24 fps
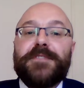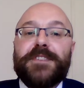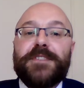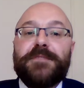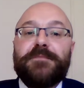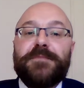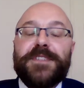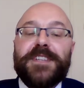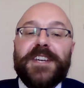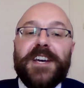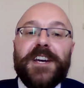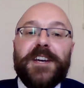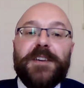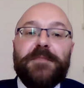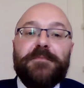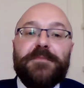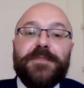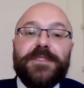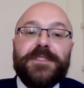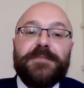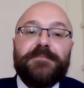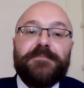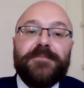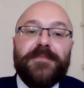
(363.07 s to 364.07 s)

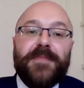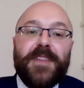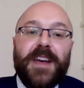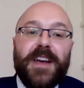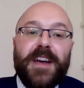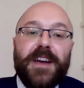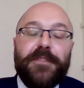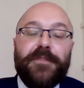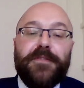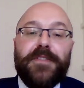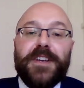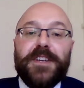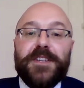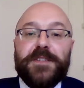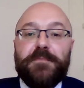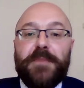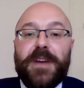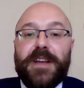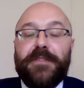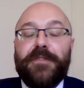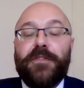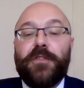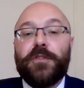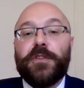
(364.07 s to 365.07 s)
Sometimes figures
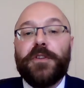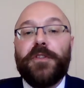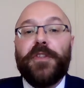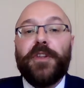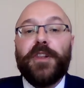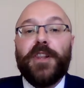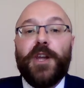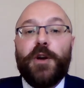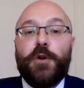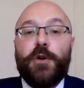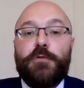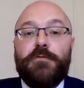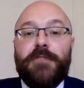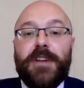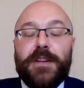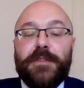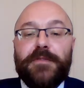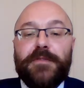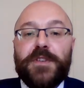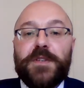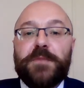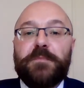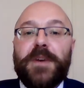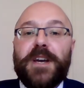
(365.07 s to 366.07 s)
may fall at the lower end of
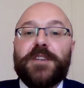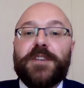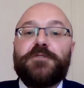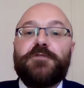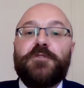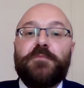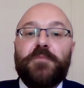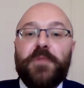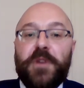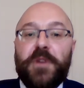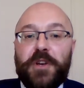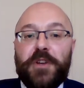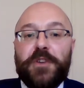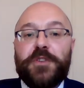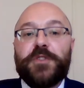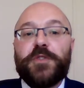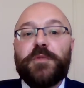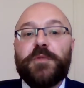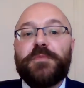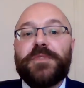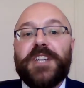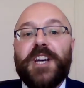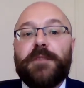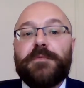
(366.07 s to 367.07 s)
a spectrum,
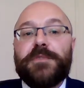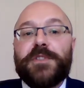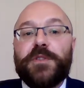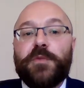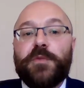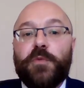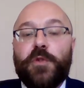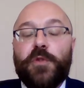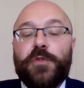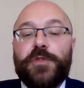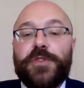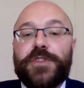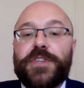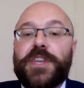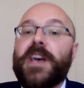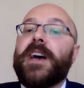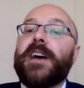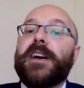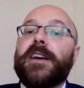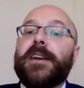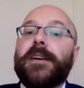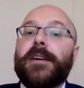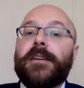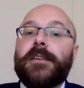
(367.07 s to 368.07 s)
sometimes towards the
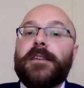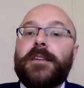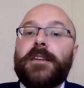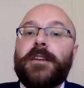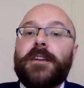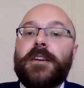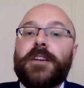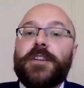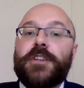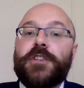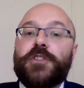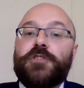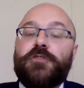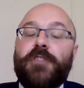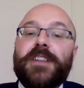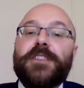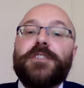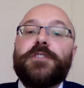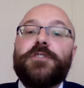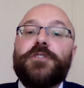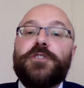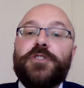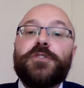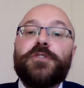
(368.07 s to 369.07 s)
higher. You're trying
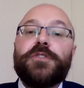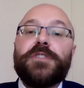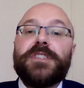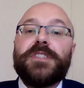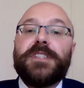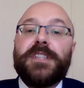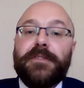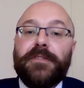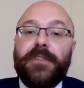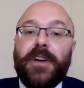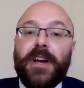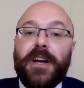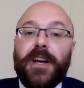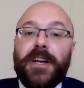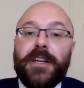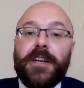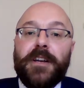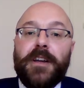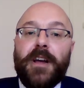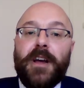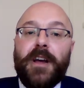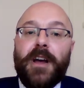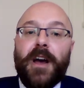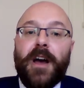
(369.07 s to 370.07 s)
to justify
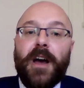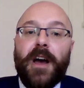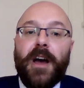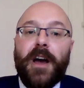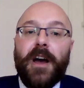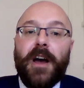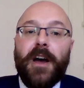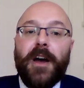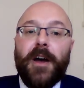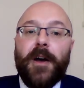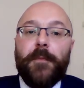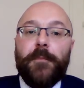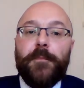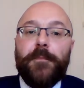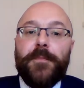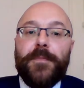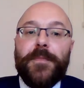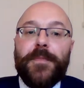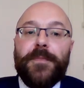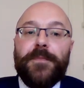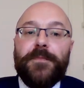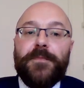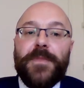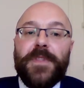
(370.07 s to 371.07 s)

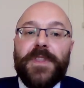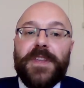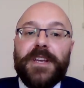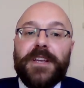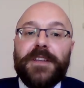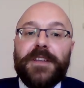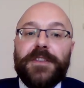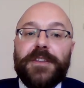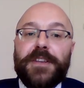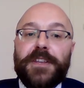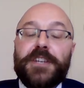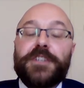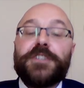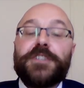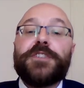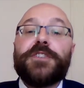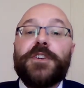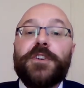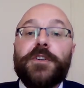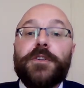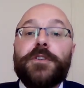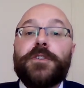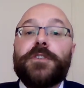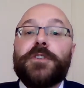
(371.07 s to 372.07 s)
the
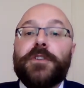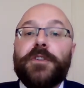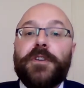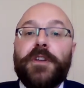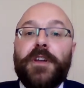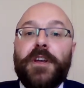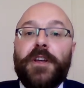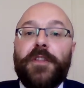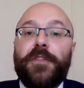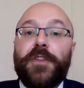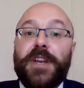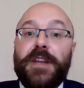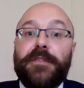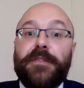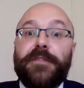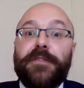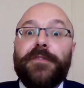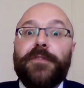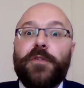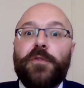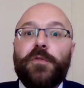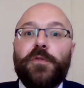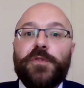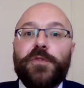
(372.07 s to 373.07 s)
assertion that it
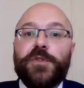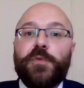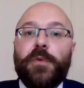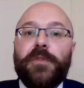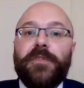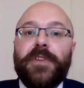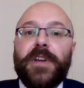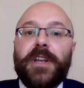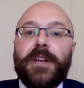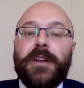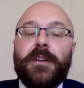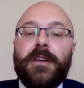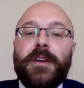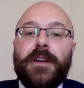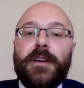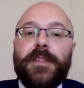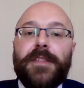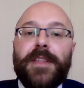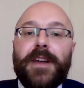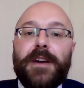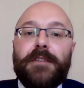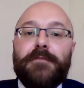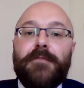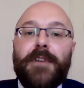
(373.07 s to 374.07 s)
falls within
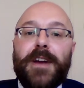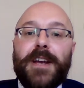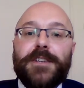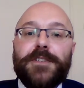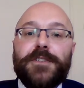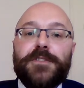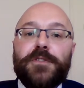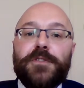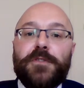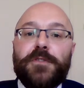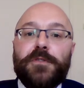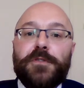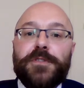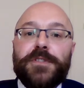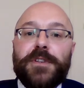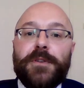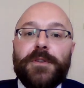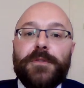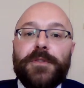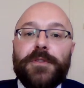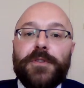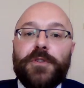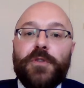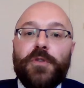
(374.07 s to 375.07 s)
that range at all so
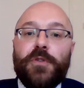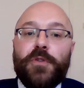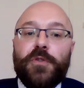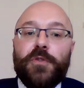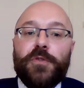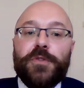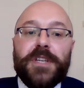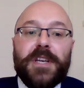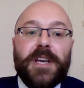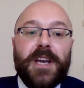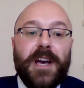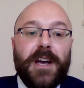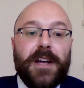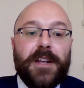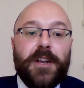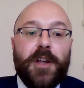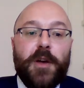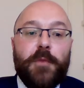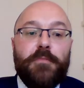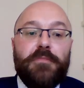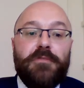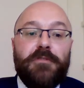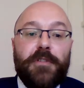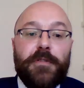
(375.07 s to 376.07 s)
that the court can
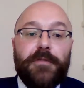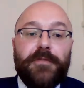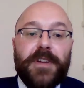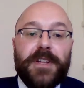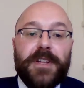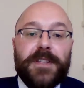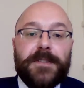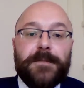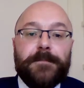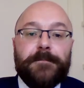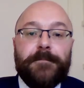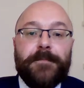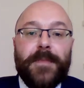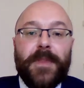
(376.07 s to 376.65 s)
approve it.